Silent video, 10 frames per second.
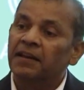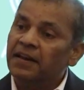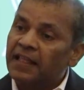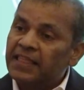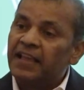
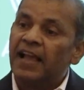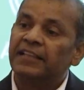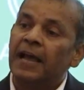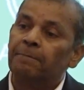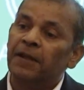nothing
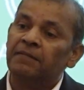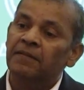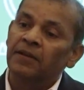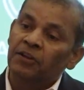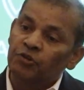has happened,
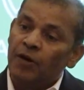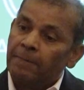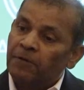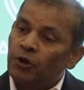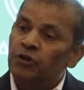you
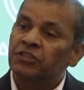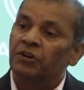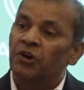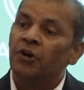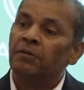have closed the
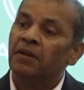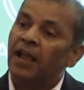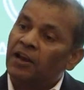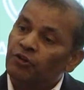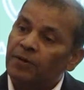door
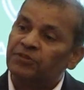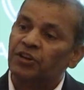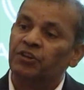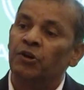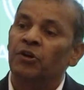and you have
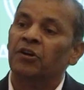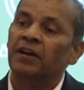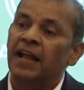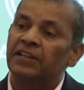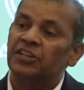secure
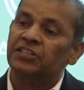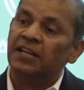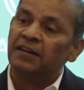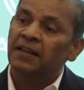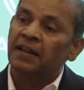
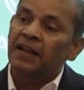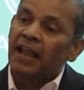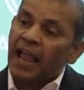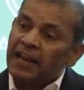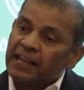organization,
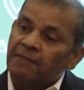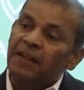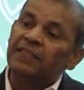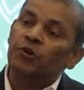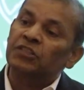and
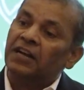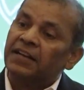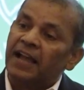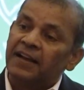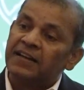even those
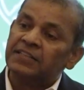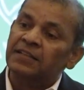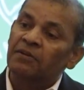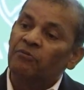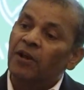attackers
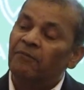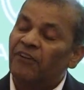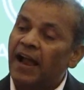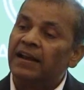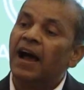will
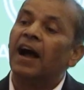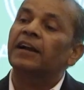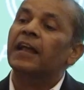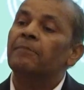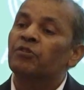find
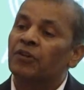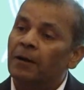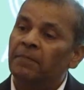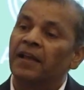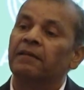hard time to
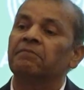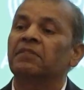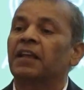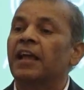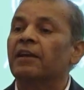come and
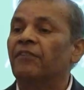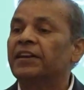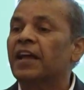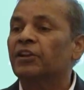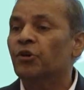kind of
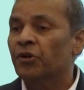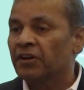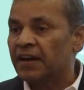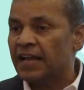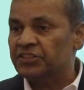attack your
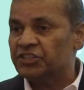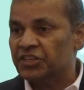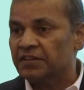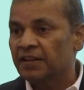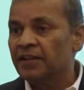
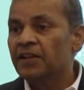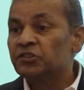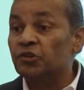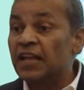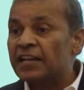organization.
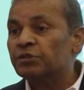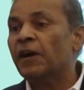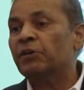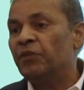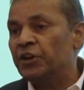So that's
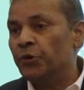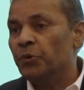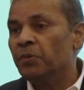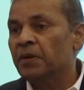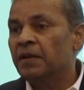what we do.
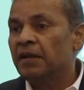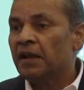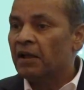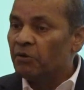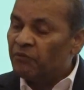
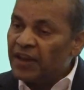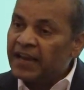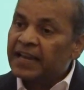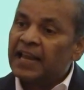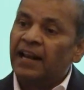We
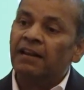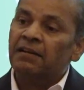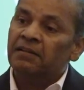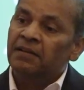kill